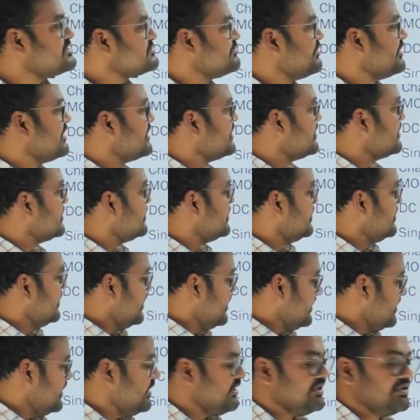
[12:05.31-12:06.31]
but
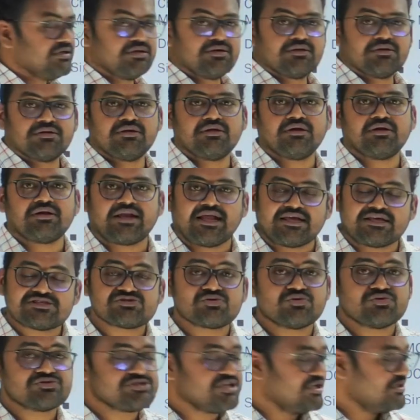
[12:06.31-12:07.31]
in
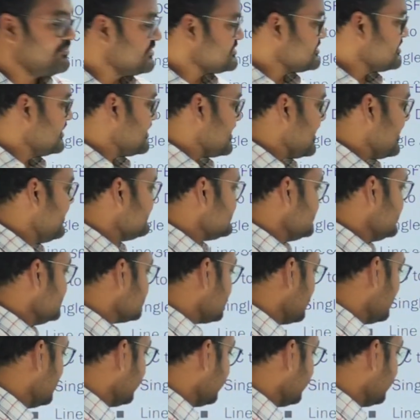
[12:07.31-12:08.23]
Transco syllabus, drives is not